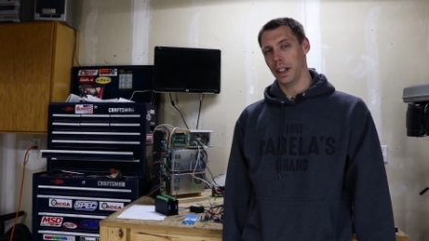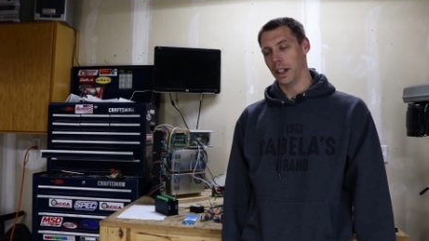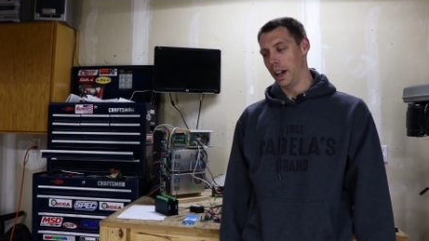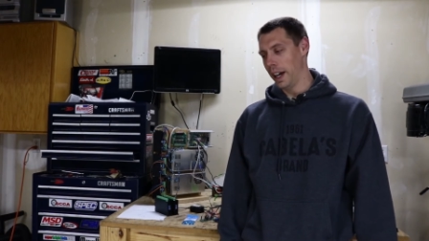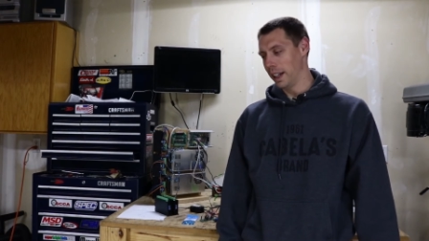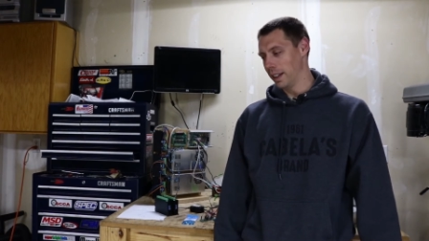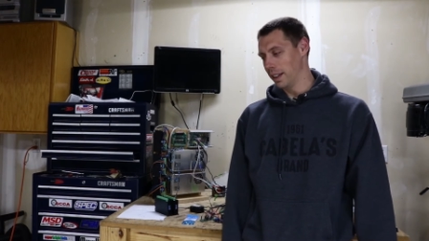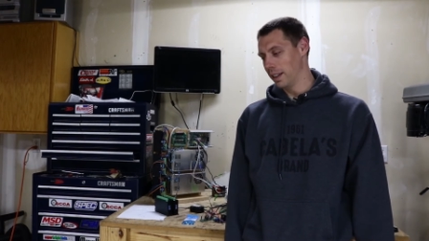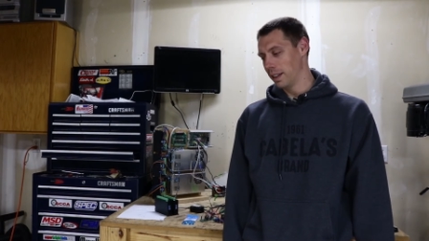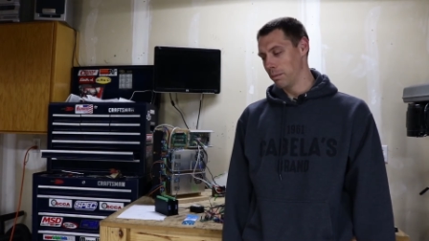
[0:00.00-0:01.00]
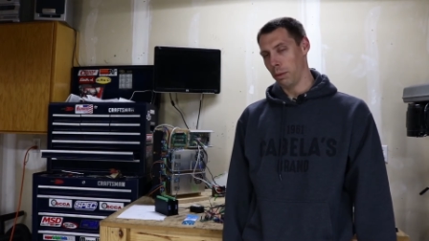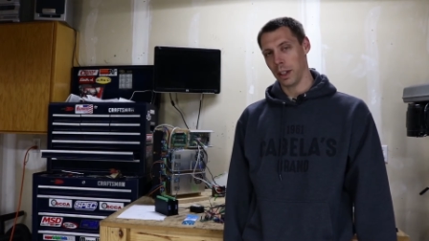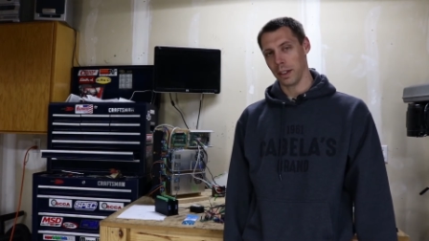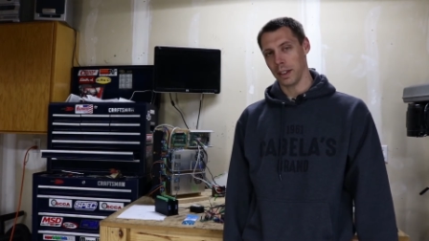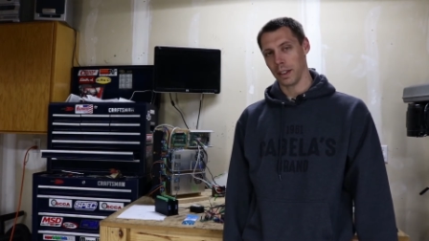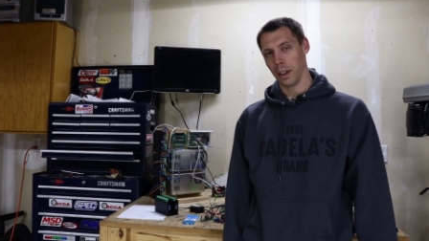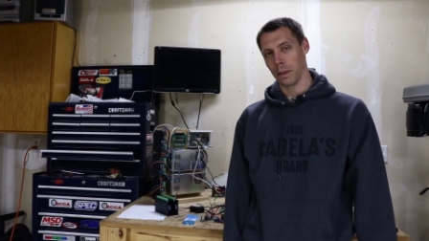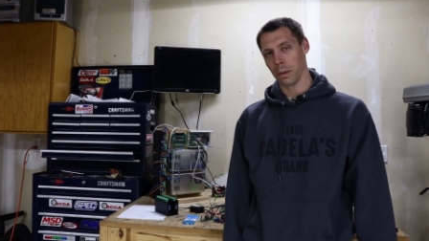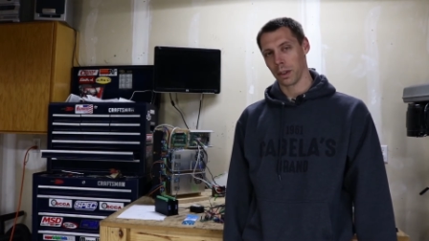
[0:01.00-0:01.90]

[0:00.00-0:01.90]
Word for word: You know, I can basically start from